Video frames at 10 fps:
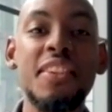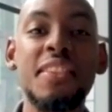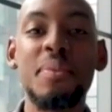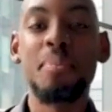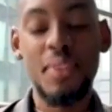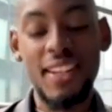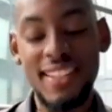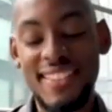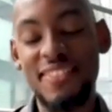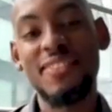All right, I got
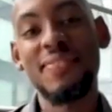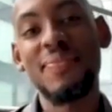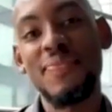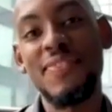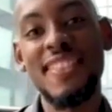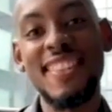it right. Mr.